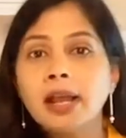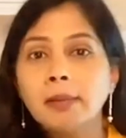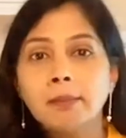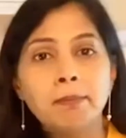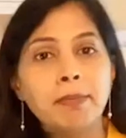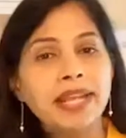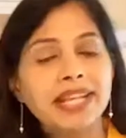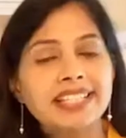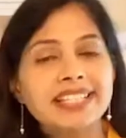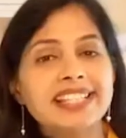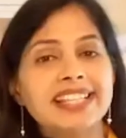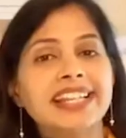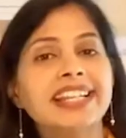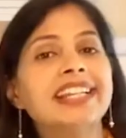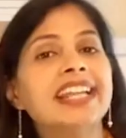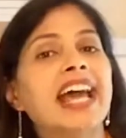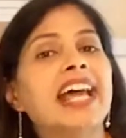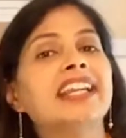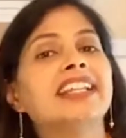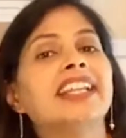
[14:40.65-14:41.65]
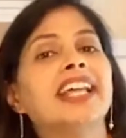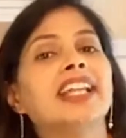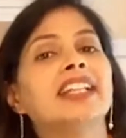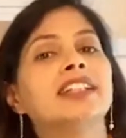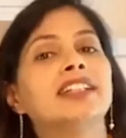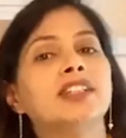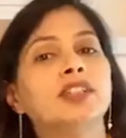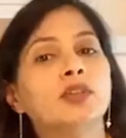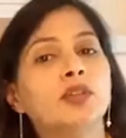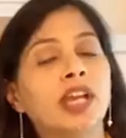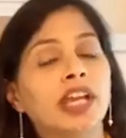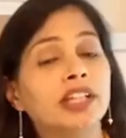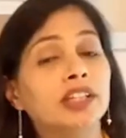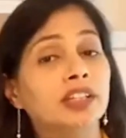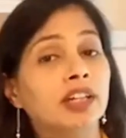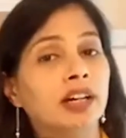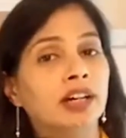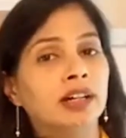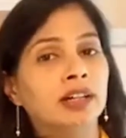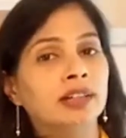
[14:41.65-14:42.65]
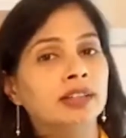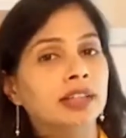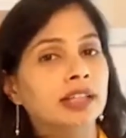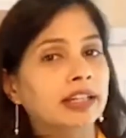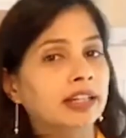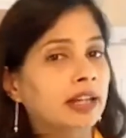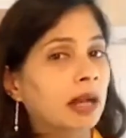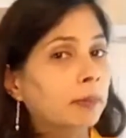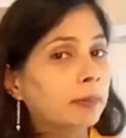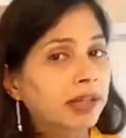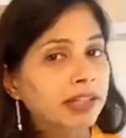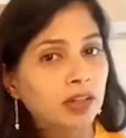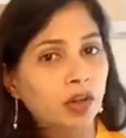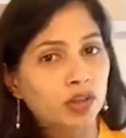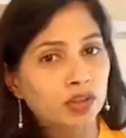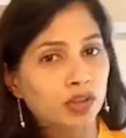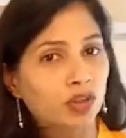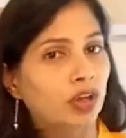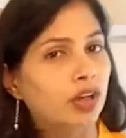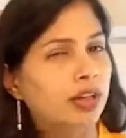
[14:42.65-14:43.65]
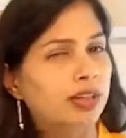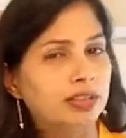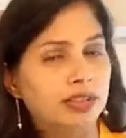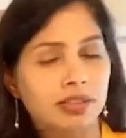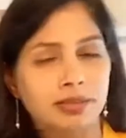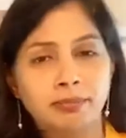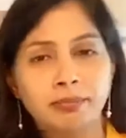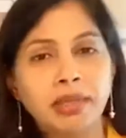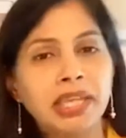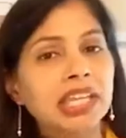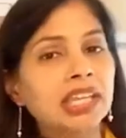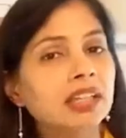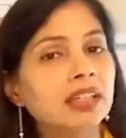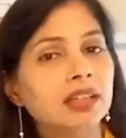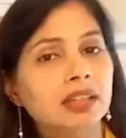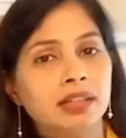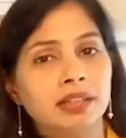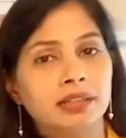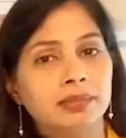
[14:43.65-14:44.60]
Mix it, and then you can rub it on your meat,